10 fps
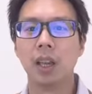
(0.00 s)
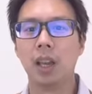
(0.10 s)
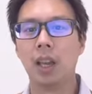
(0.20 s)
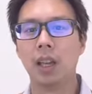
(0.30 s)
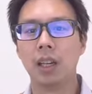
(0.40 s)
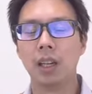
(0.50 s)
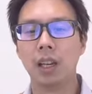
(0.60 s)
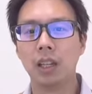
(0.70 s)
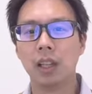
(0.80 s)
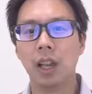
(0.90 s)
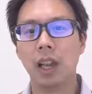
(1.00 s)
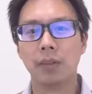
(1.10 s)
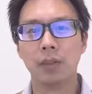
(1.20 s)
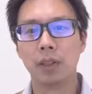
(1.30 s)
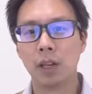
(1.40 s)
and
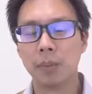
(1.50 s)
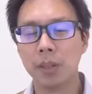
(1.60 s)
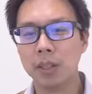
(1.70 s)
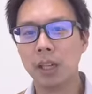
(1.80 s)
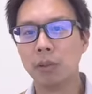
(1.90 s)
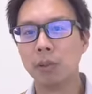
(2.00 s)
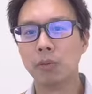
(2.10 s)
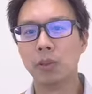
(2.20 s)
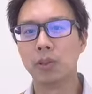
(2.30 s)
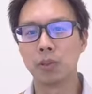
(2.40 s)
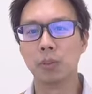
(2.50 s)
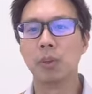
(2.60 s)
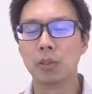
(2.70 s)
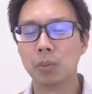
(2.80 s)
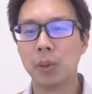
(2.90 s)
after cupping they will feel so
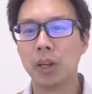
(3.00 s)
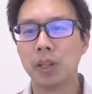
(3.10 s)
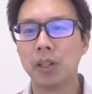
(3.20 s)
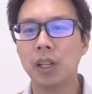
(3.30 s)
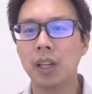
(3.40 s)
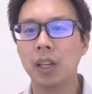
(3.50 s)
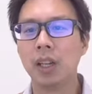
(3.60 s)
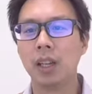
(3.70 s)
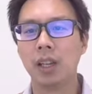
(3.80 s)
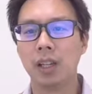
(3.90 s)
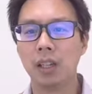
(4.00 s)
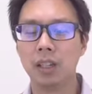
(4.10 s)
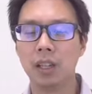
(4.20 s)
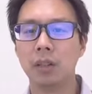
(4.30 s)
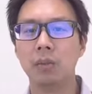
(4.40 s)
much better, and you
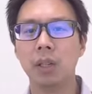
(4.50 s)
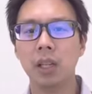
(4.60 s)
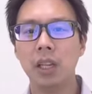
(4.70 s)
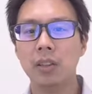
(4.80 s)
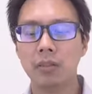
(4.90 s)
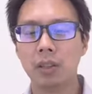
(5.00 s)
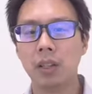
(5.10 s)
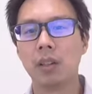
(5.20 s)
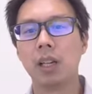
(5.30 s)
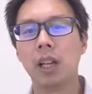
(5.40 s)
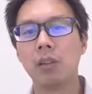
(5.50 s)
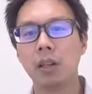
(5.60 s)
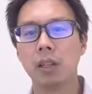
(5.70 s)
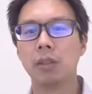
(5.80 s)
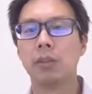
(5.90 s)
kind of relieve or get
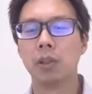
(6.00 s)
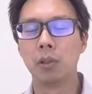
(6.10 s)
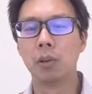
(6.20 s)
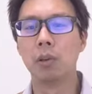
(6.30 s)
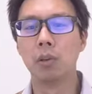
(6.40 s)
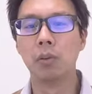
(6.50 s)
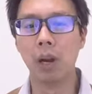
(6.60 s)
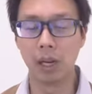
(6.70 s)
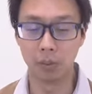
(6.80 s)
rid of the cold right